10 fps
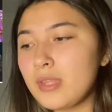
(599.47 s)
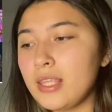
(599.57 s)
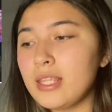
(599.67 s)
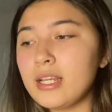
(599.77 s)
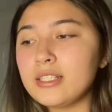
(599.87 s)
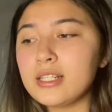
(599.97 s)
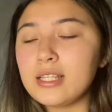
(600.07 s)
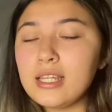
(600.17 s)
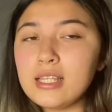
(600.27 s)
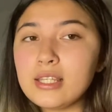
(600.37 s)
And then
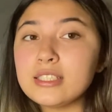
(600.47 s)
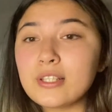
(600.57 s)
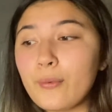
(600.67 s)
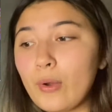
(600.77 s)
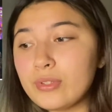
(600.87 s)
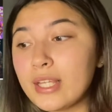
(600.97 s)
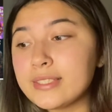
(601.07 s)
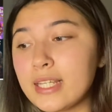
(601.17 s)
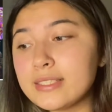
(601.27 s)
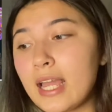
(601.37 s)
underneath is a quote that
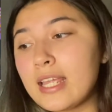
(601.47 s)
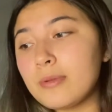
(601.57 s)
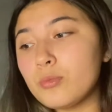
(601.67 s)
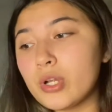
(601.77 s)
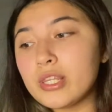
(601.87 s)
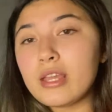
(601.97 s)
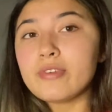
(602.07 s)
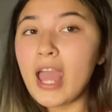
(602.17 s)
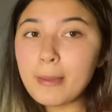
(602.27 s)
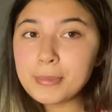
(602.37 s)
says, I am worthy of
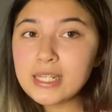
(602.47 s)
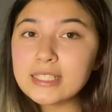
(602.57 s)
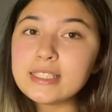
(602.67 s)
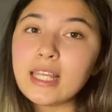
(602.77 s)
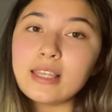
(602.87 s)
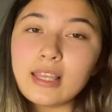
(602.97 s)
happiness and